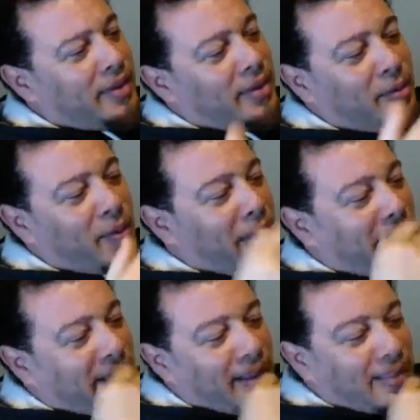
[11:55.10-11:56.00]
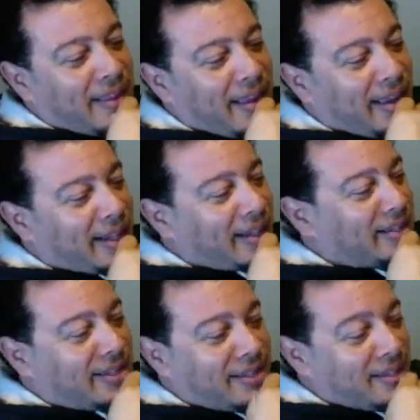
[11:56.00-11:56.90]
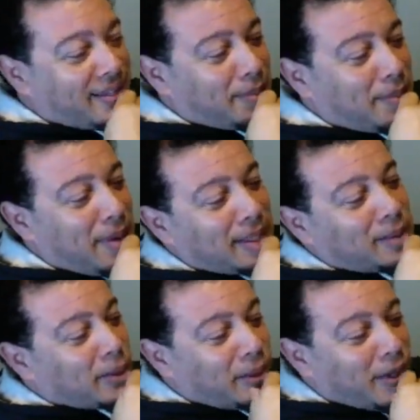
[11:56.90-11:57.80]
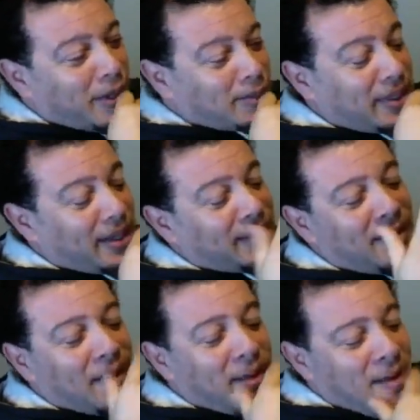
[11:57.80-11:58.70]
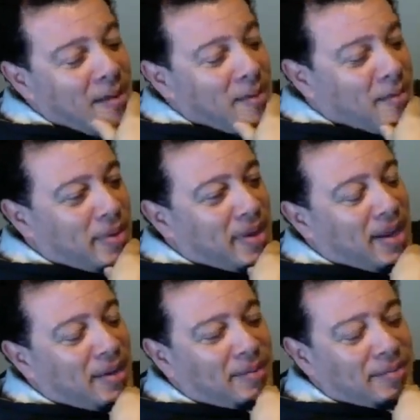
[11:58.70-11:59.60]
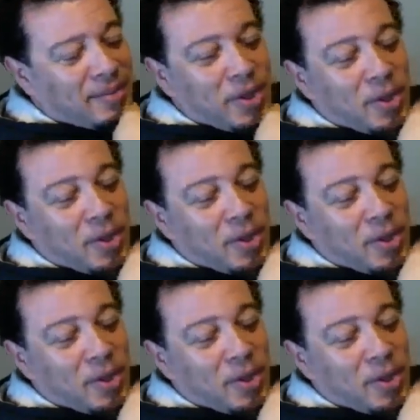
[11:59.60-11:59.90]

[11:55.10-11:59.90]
wheeling that thing, and it's a monster. You know what I'm saying? But you know,